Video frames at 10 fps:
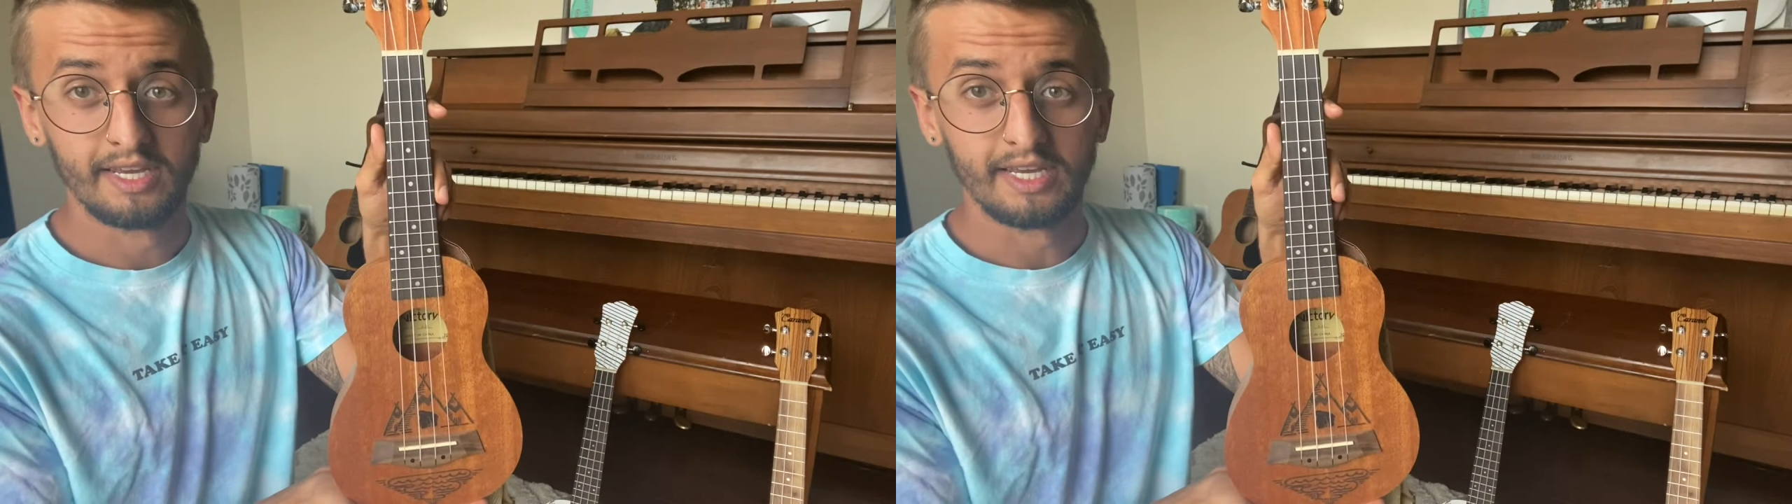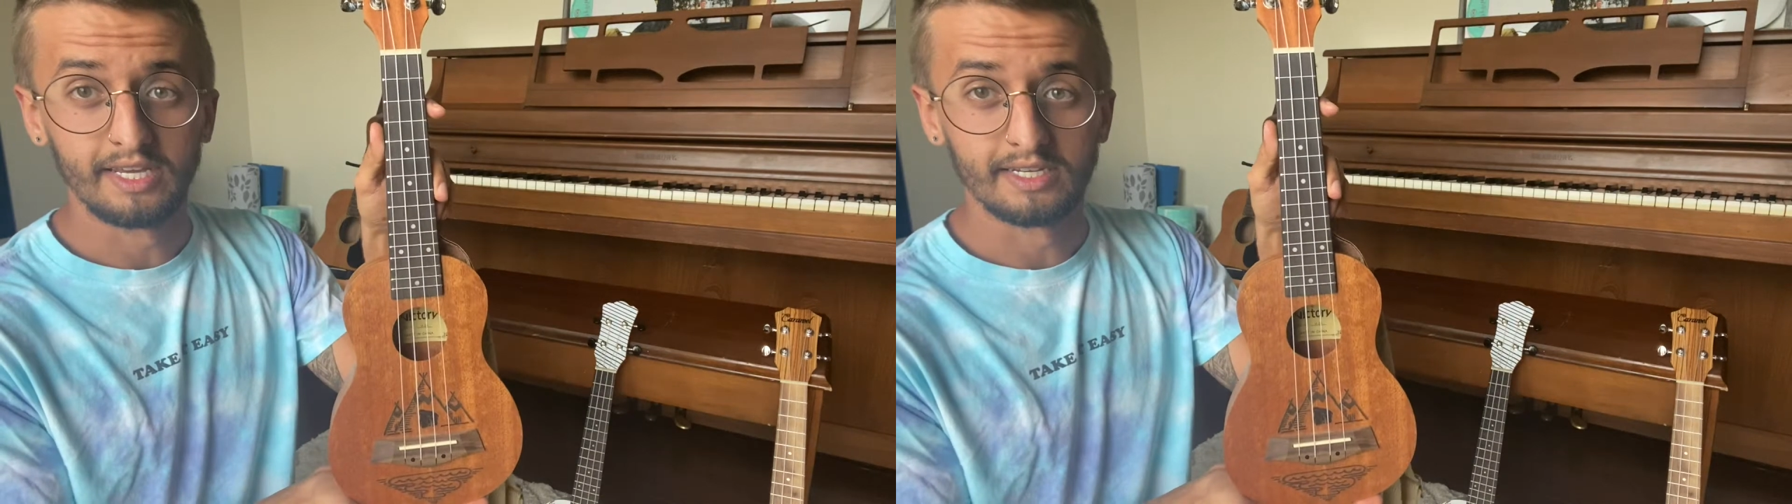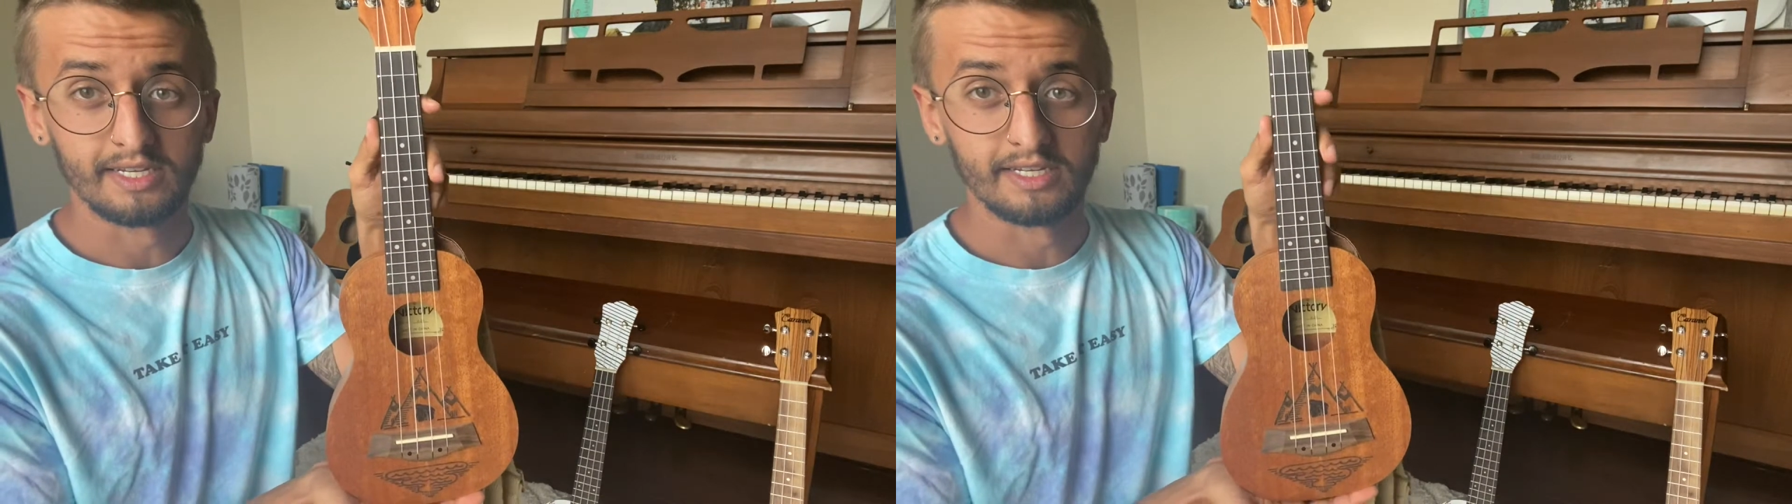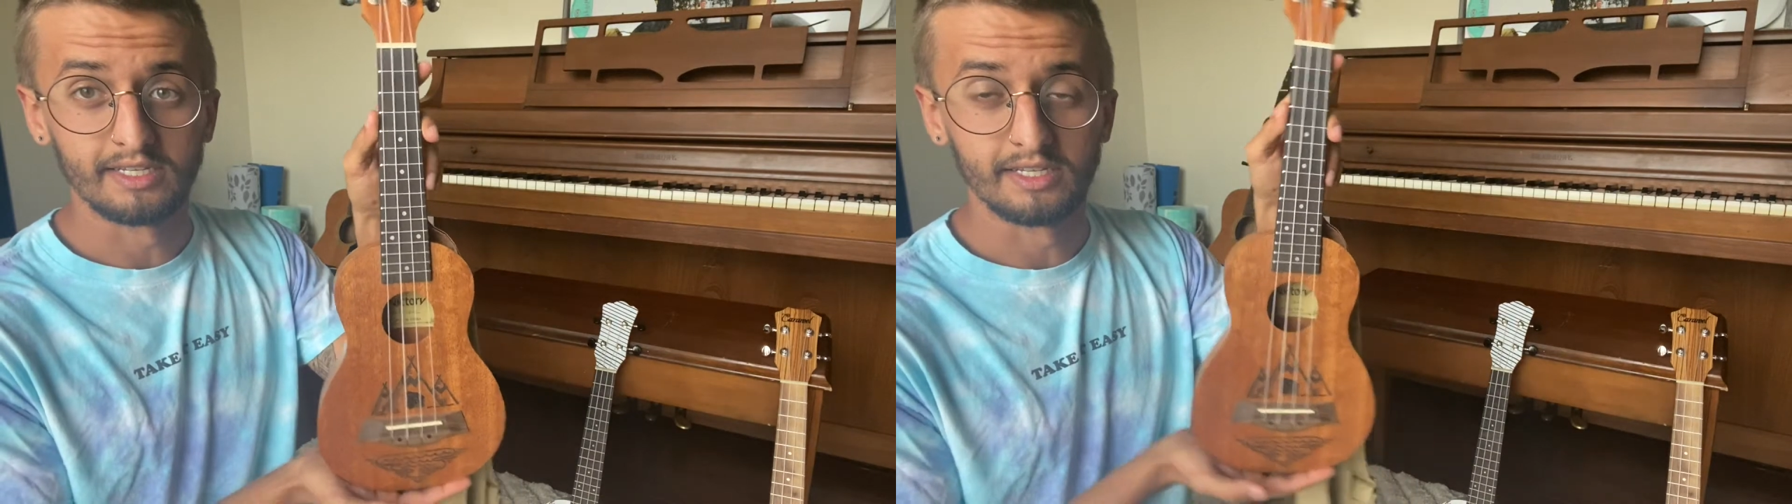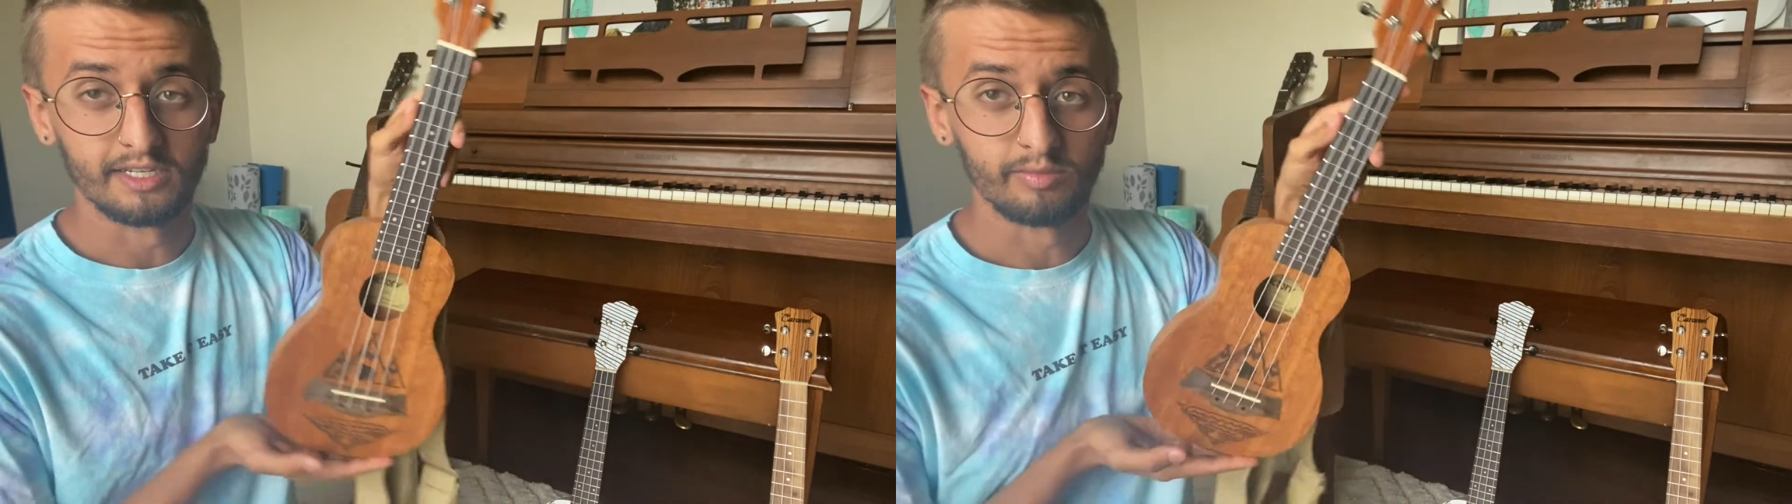It is
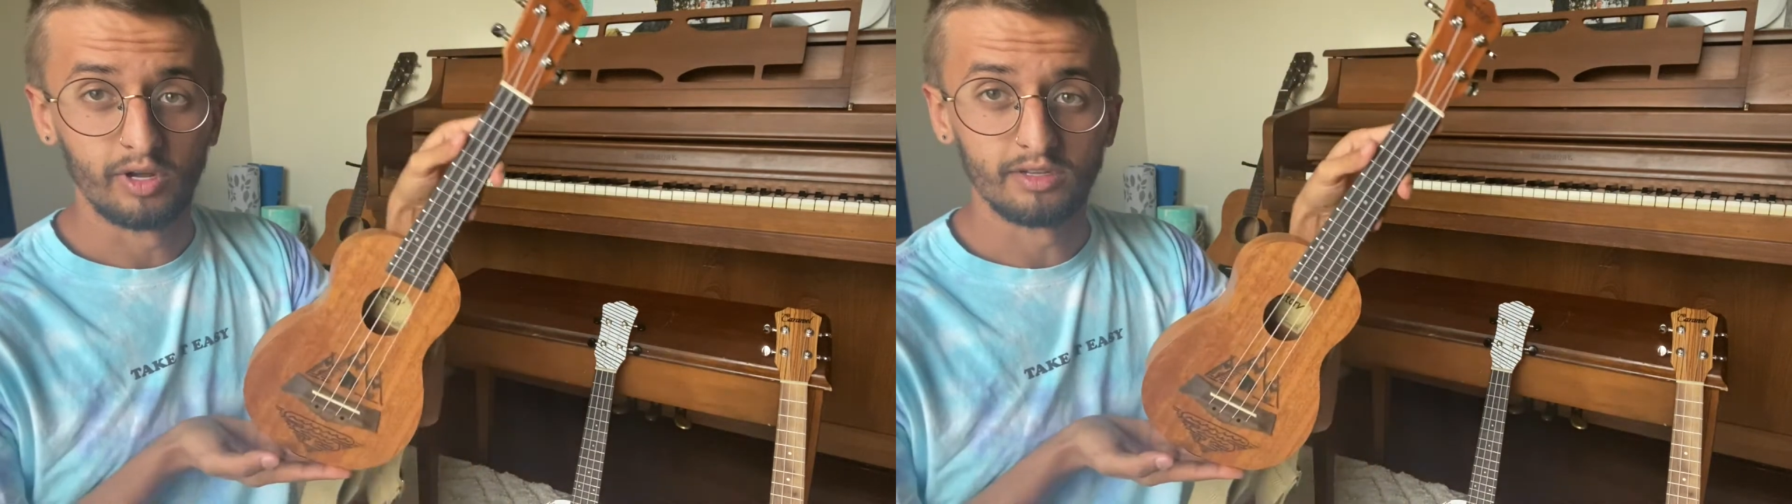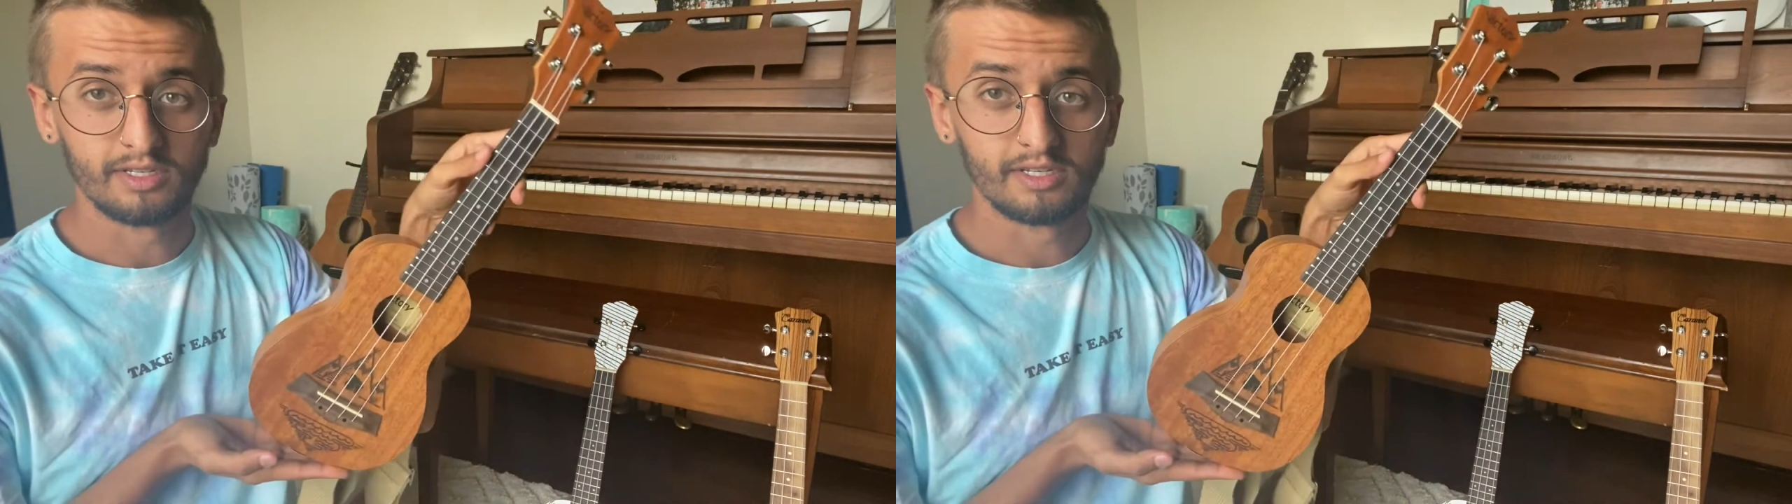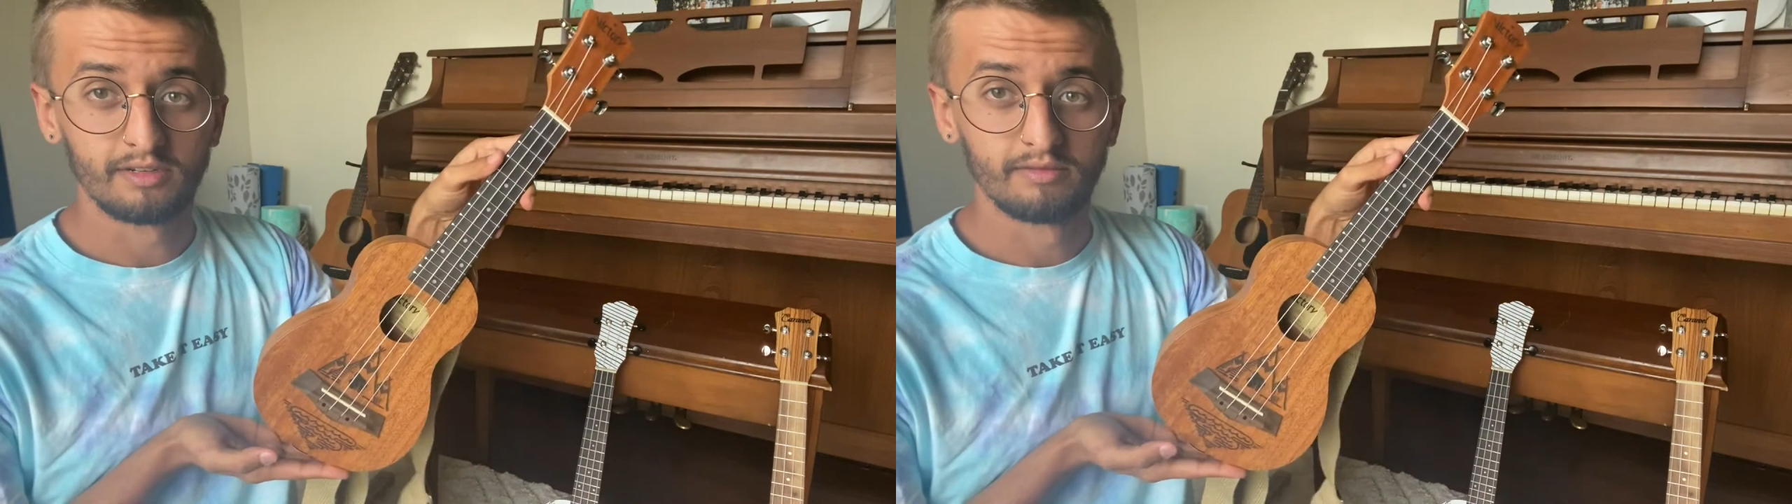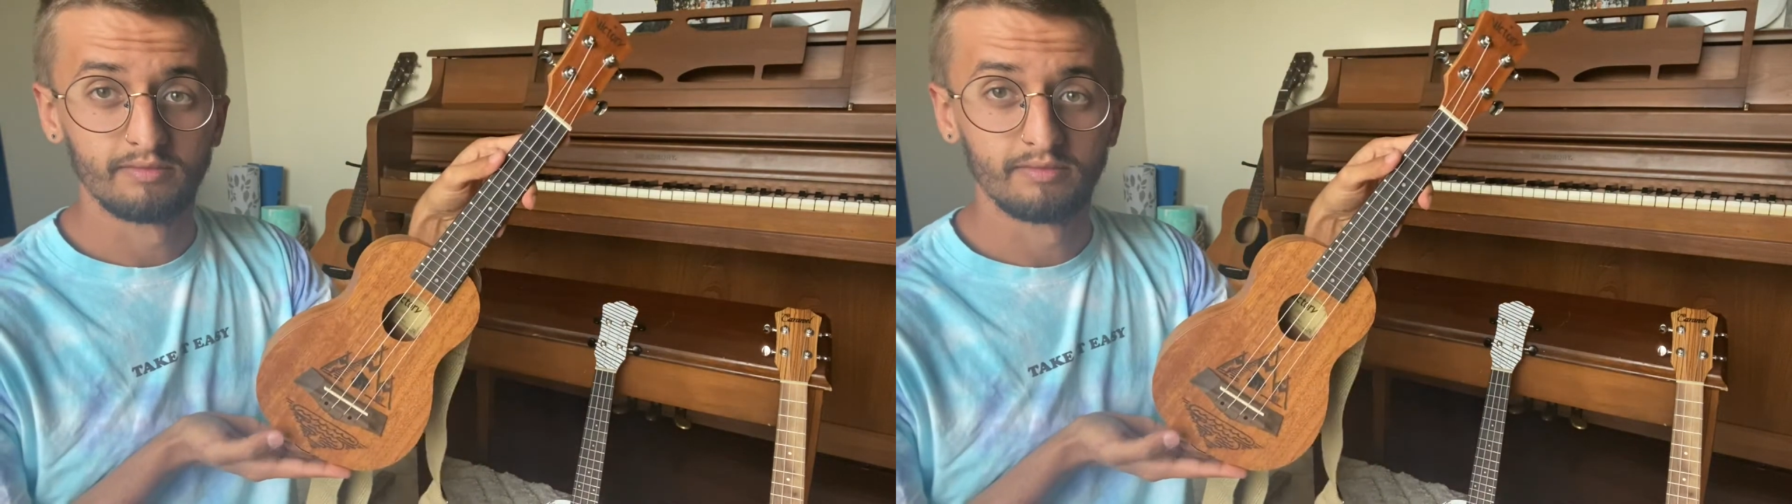the smallest